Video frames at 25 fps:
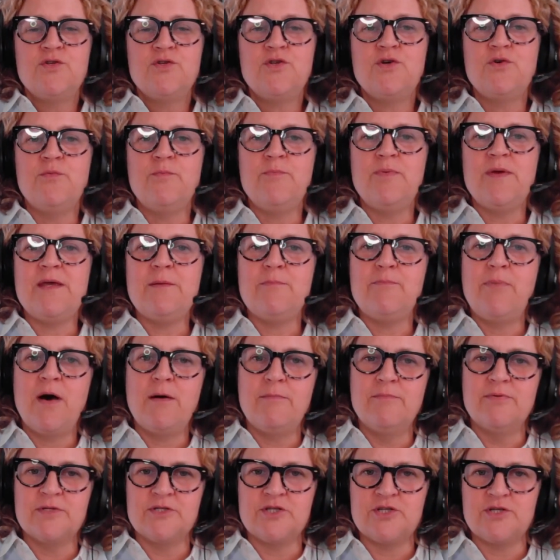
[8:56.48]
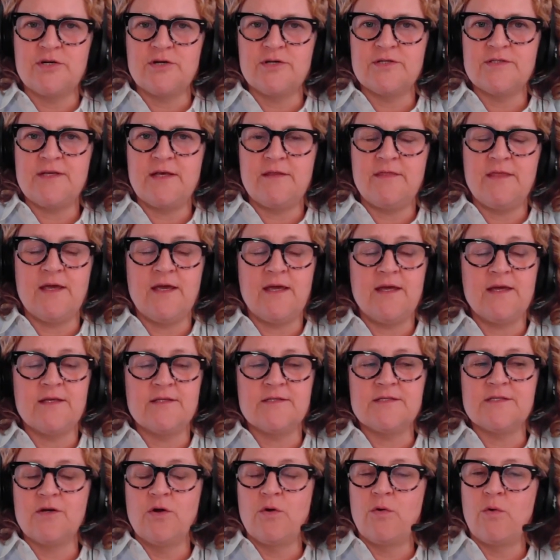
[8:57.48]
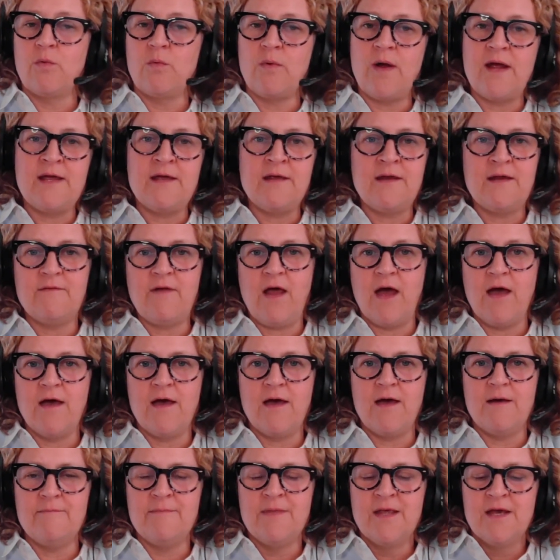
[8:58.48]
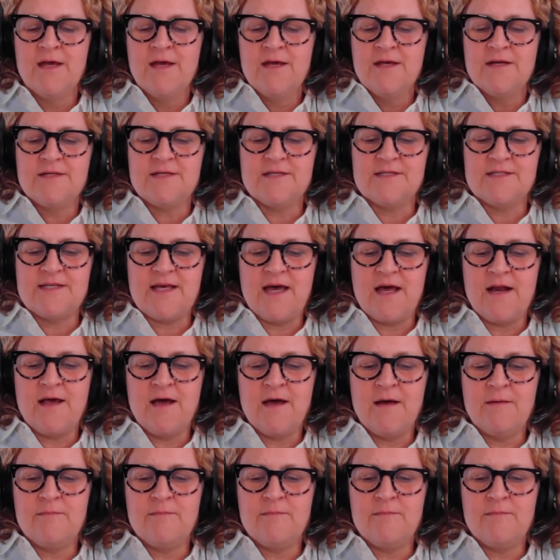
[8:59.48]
to be publishers. I think it's great to set up